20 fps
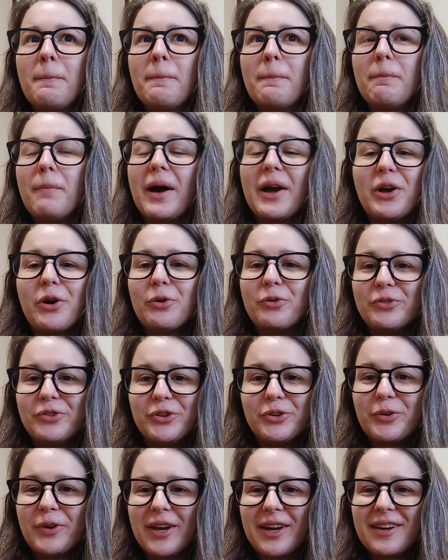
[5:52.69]
my own
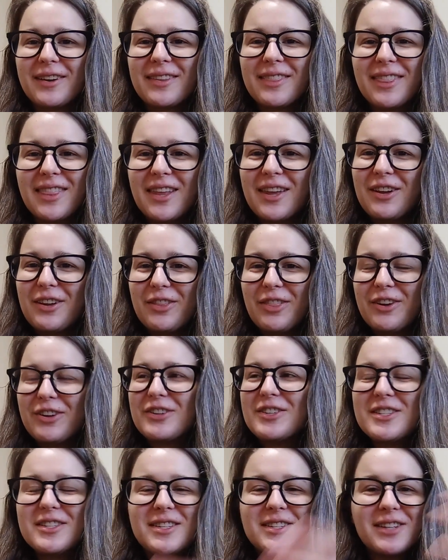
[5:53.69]
doing. They're
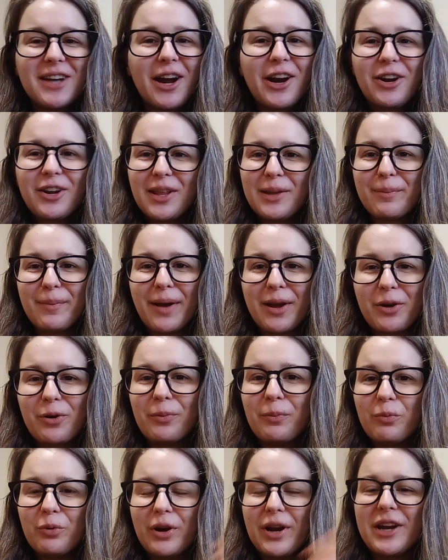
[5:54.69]
just entirely my
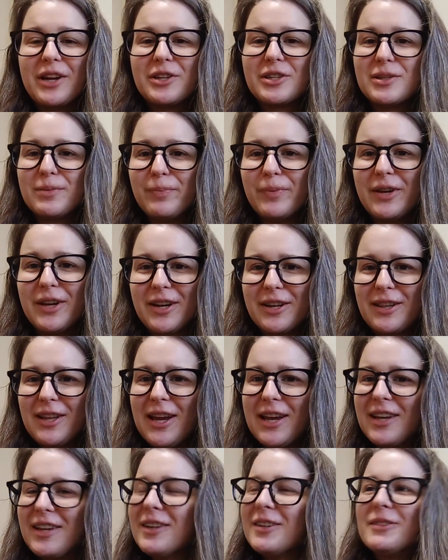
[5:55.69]
own brain just being
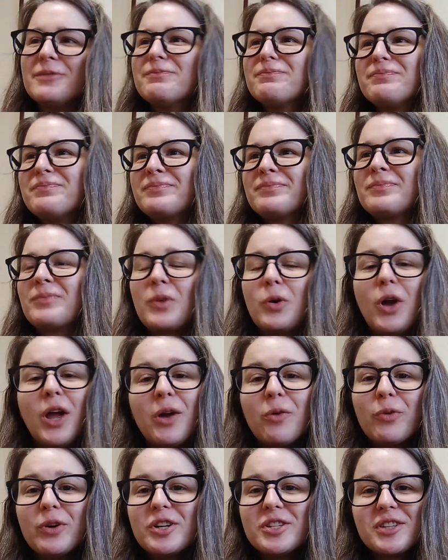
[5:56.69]
like, and
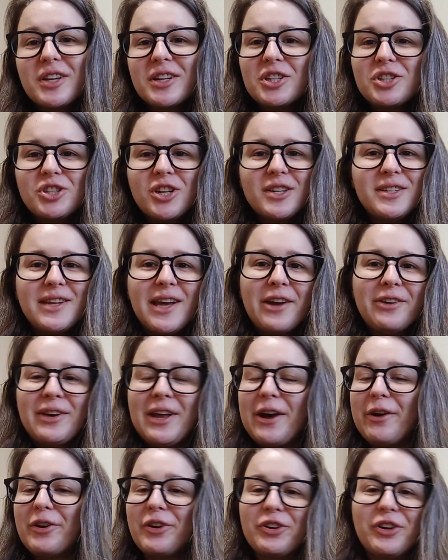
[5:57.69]
we're just going to shut down
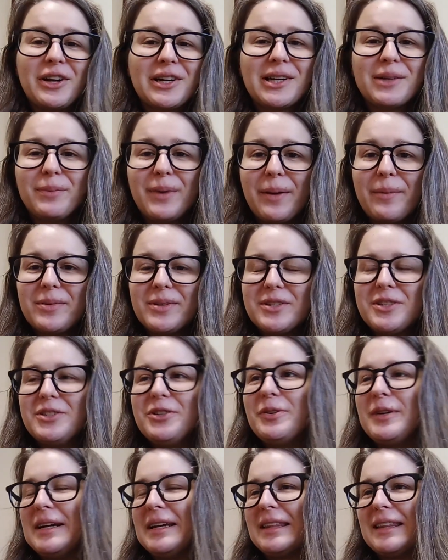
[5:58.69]
now and you're not going to be able to do
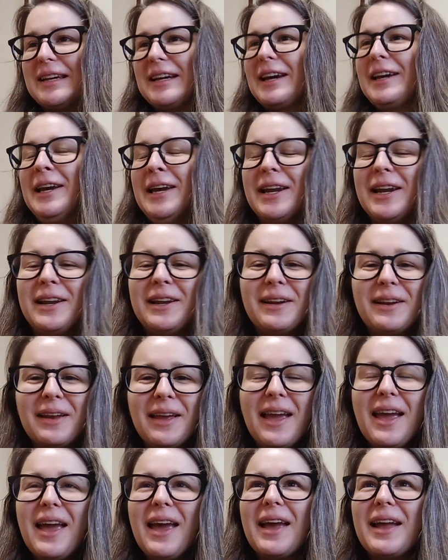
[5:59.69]
anything.
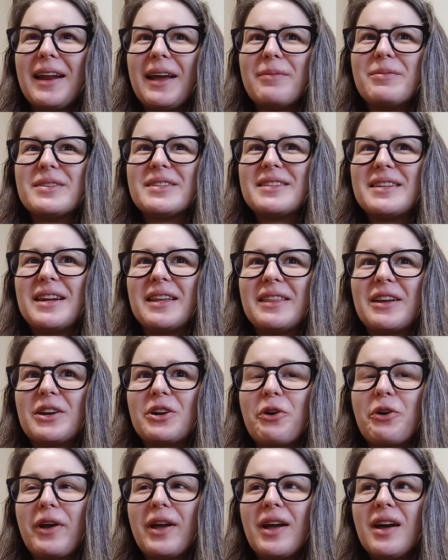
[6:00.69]
And I'm just sitting there
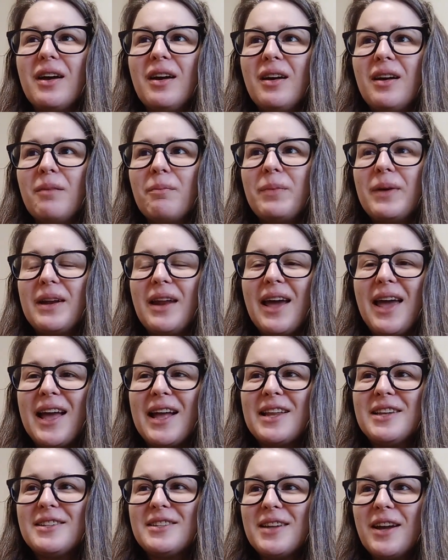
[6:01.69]
going, but I
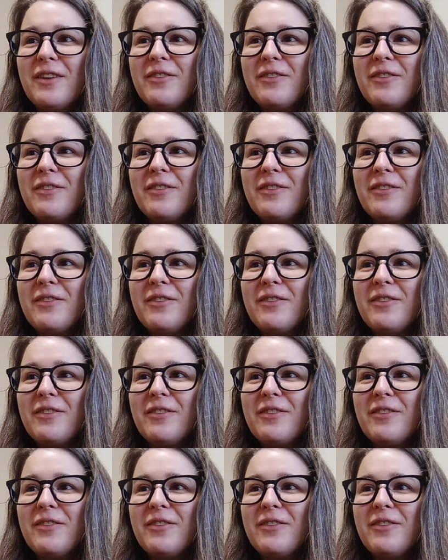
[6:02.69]
had stuff